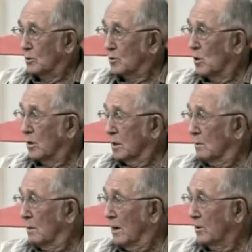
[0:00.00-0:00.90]
talking
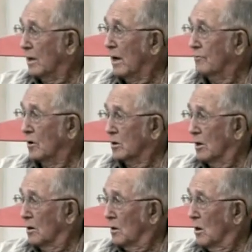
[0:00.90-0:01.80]
about it after I got
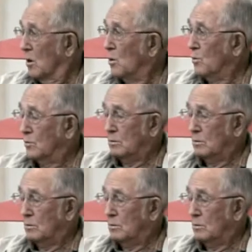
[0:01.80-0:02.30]
older,